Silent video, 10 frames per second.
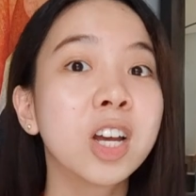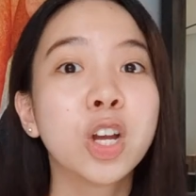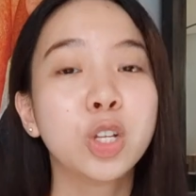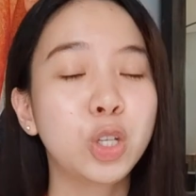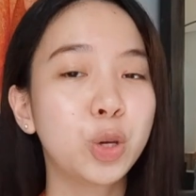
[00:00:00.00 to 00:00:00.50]

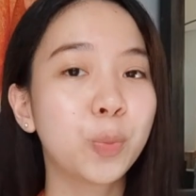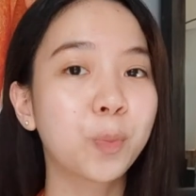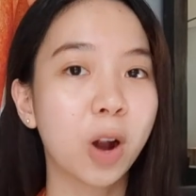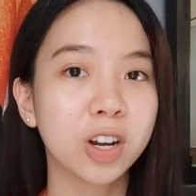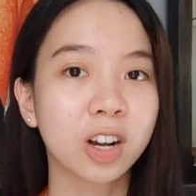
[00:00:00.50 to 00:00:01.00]
new
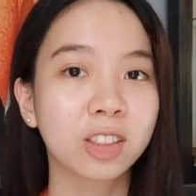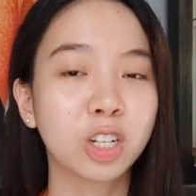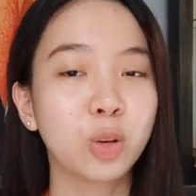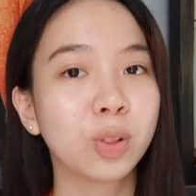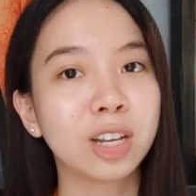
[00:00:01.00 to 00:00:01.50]
product
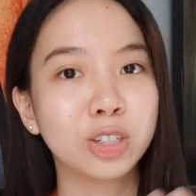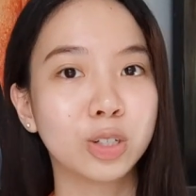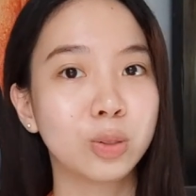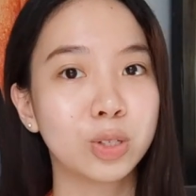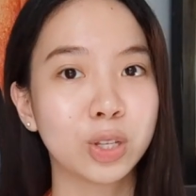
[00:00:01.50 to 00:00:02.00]
that you will
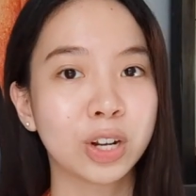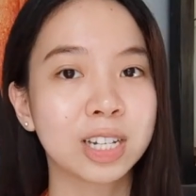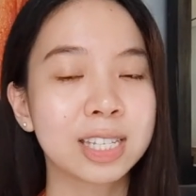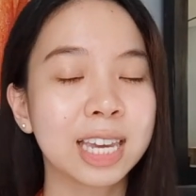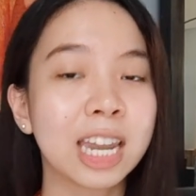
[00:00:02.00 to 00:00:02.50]
introduce to your
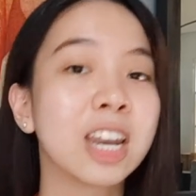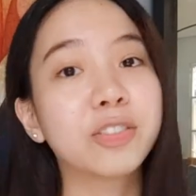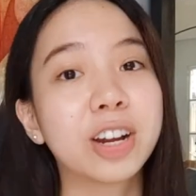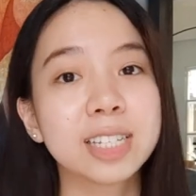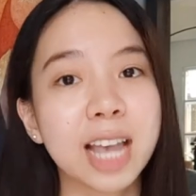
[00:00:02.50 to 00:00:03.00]
skin.
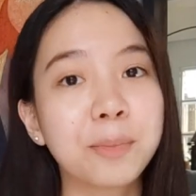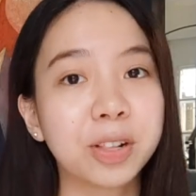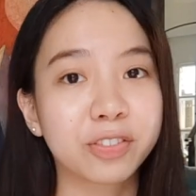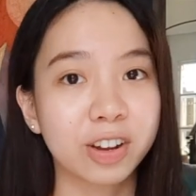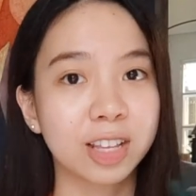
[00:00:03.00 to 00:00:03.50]
For
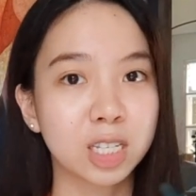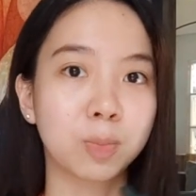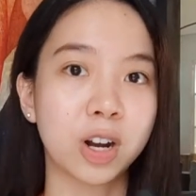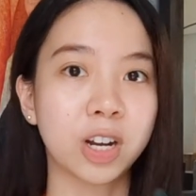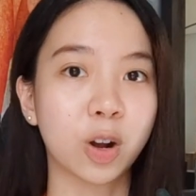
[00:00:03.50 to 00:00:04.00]
example, for this
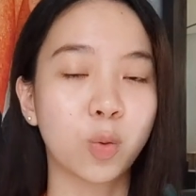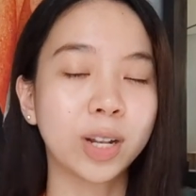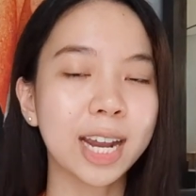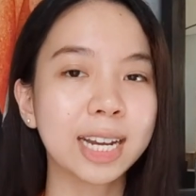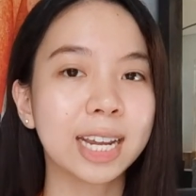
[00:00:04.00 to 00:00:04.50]
product,
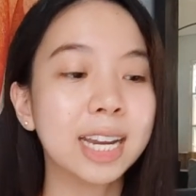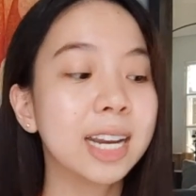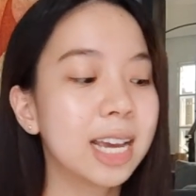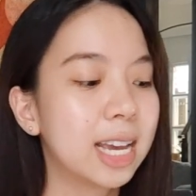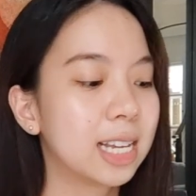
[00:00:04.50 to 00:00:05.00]
what I did
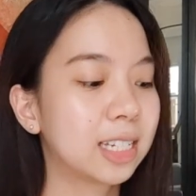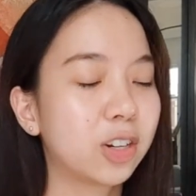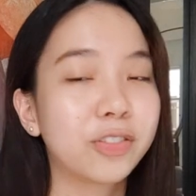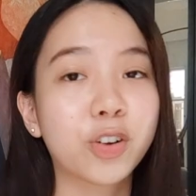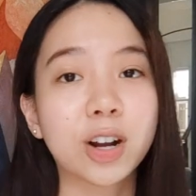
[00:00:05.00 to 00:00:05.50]
is that
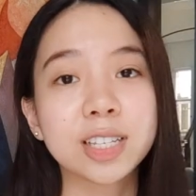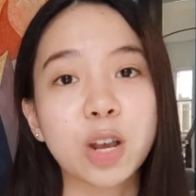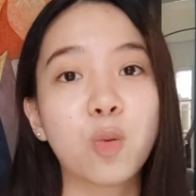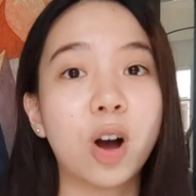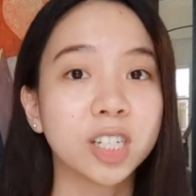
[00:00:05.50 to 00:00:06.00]
of course
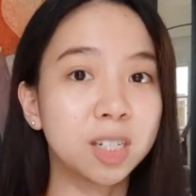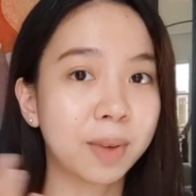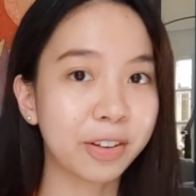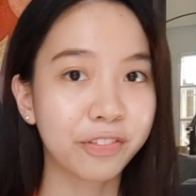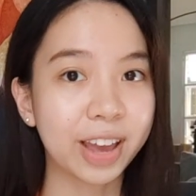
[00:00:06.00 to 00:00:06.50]
I washed
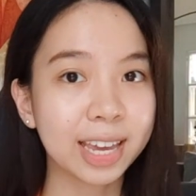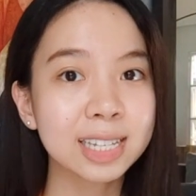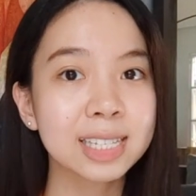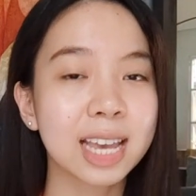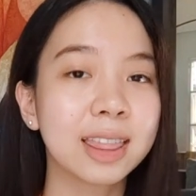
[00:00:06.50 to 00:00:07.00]
my
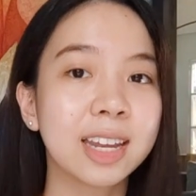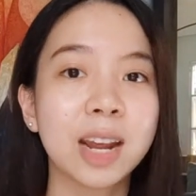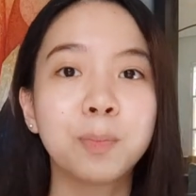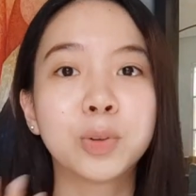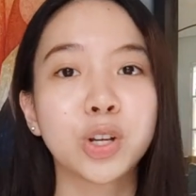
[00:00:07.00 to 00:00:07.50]
face and then
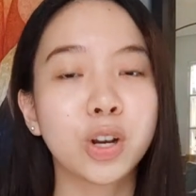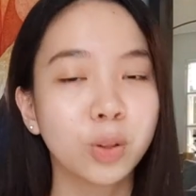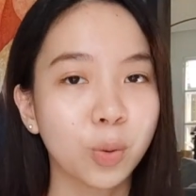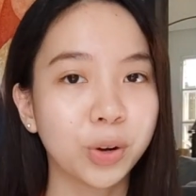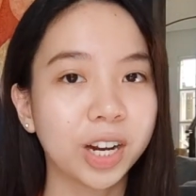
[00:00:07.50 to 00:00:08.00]
I put on
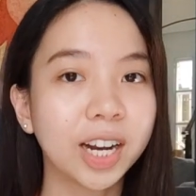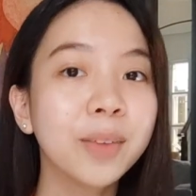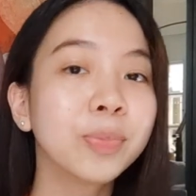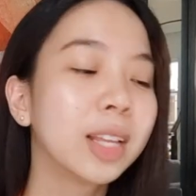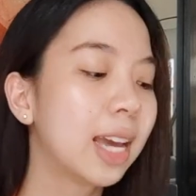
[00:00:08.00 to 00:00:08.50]
toner.
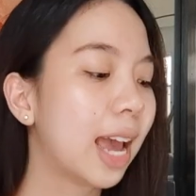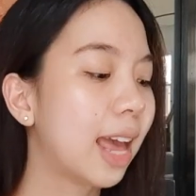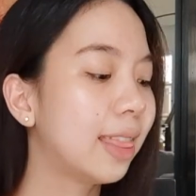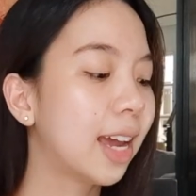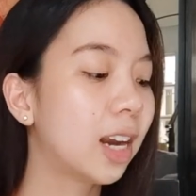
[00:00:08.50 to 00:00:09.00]

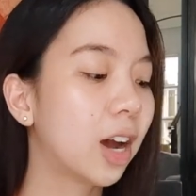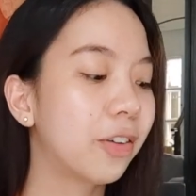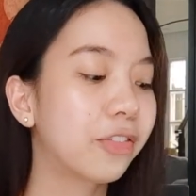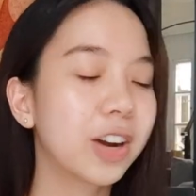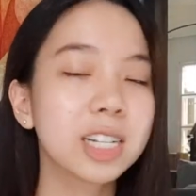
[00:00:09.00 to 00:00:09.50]
And then
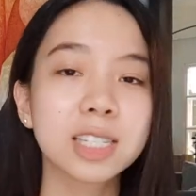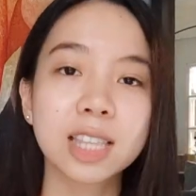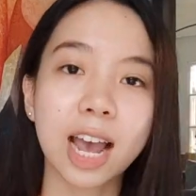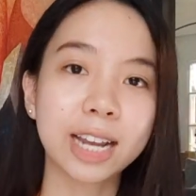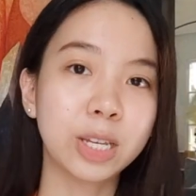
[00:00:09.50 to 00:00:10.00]
first,
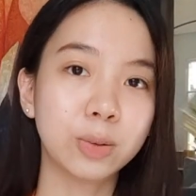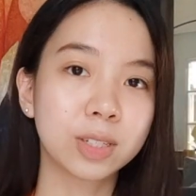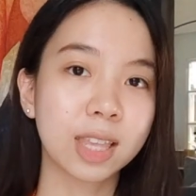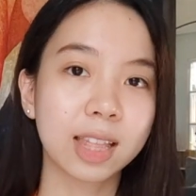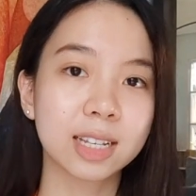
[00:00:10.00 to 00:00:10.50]
I
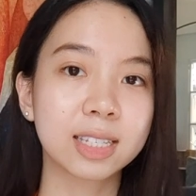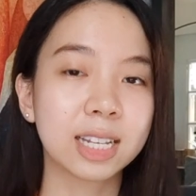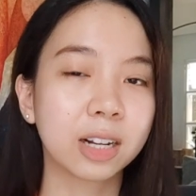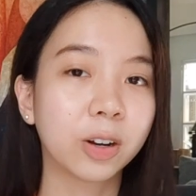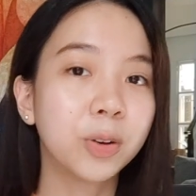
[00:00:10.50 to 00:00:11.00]
use this
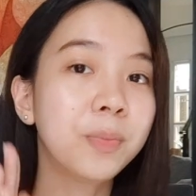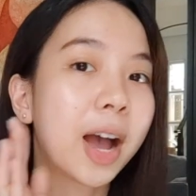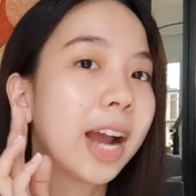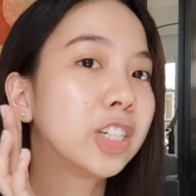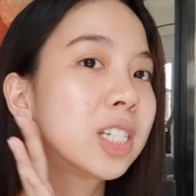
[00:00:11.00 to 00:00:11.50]
serum.
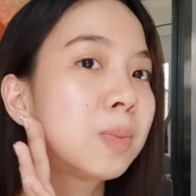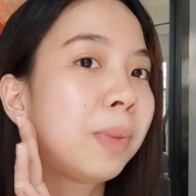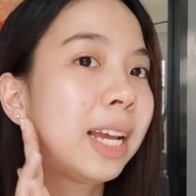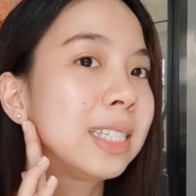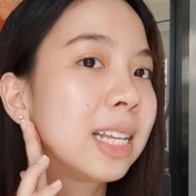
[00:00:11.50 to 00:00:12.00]
I just
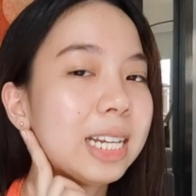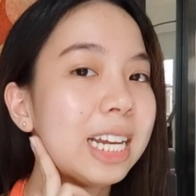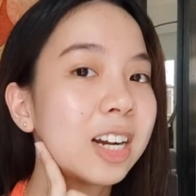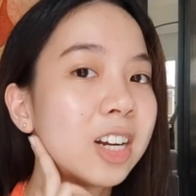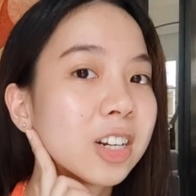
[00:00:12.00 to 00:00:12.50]
place it
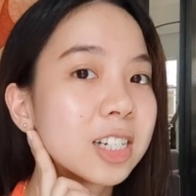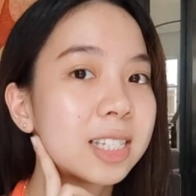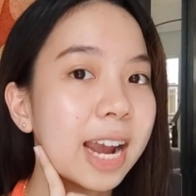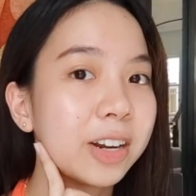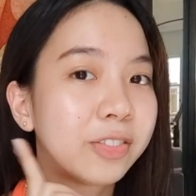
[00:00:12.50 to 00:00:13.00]
here under the
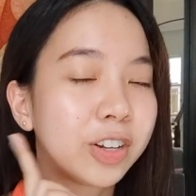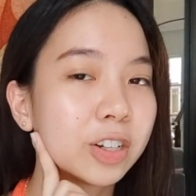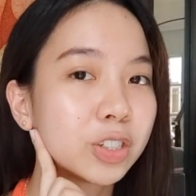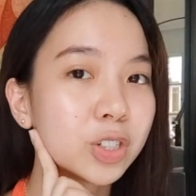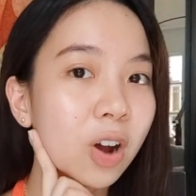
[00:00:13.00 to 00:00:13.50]
side of
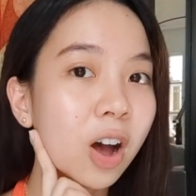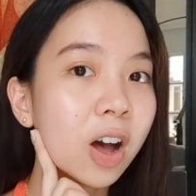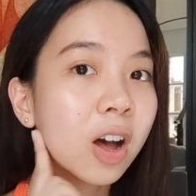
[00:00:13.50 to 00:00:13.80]
your jaw